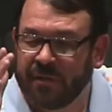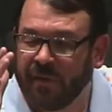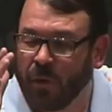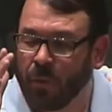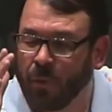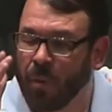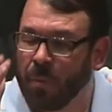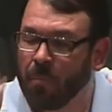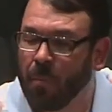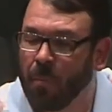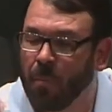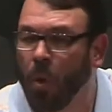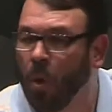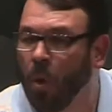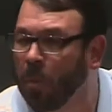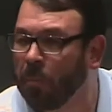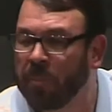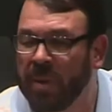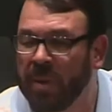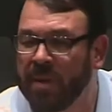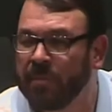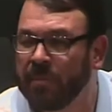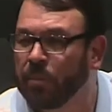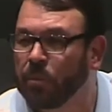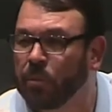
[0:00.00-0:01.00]
there were more
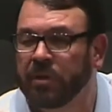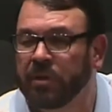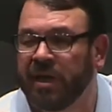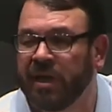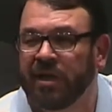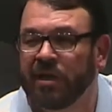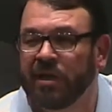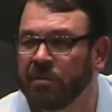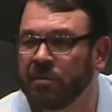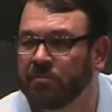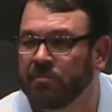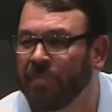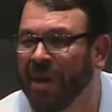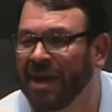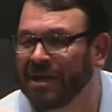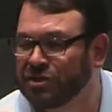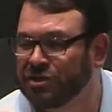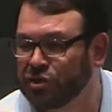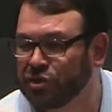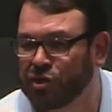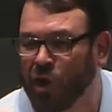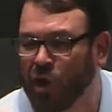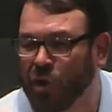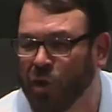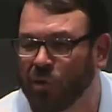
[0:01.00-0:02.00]
people killed by
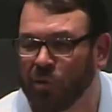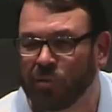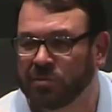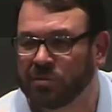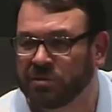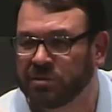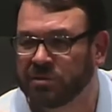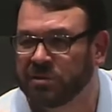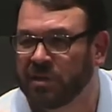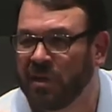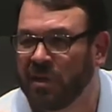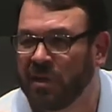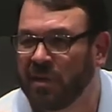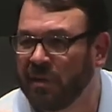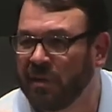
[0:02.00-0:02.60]
stones